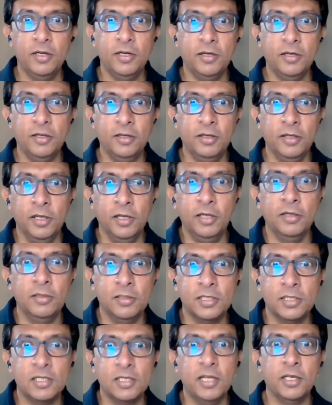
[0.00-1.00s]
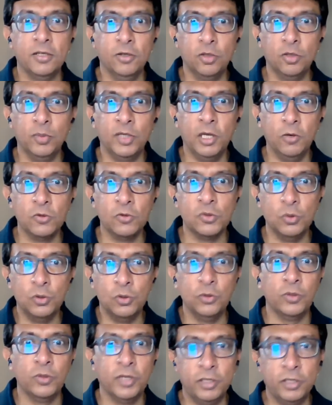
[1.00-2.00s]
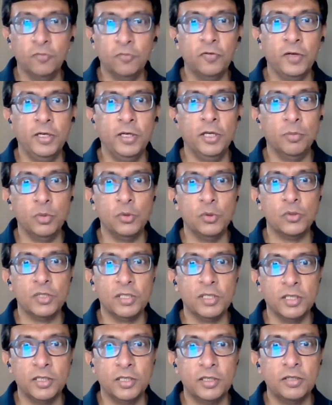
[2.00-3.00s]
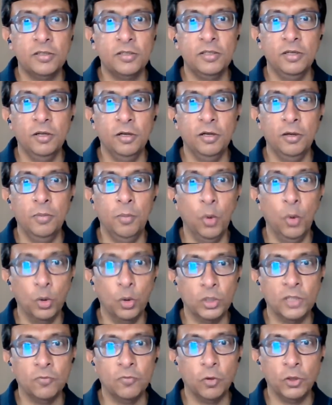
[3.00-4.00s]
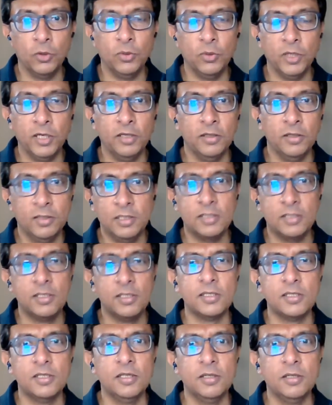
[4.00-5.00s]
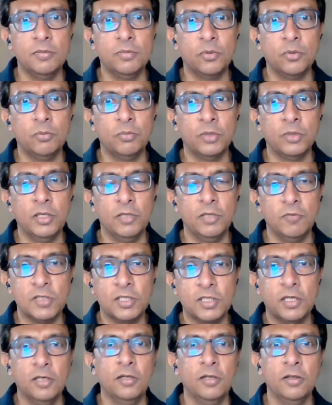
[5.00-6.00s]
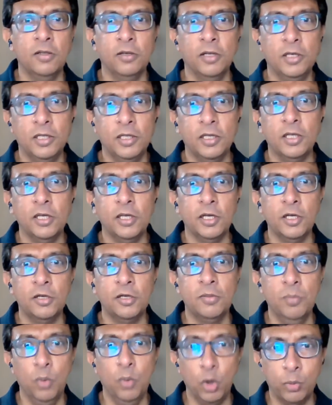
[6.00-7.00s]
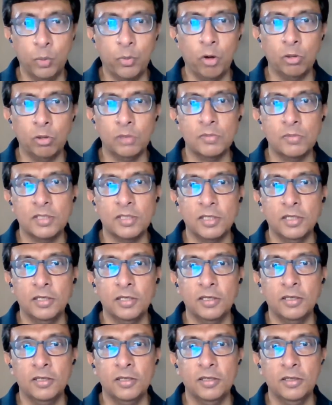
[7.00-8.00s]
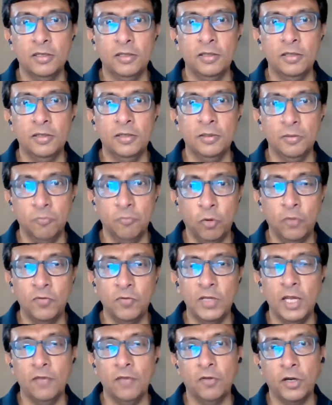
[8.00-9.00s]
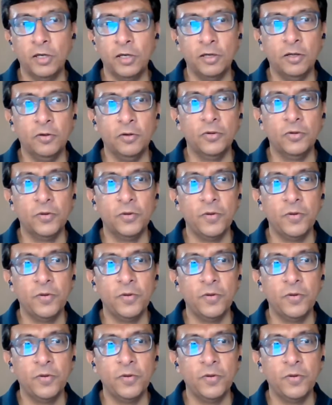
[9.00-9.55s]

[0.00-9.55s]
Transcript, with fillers: Uh, and just like an urban household, you kind of end up using it uh, more than what you need. Is this a thing which can really create more problems than uh, what we have right now?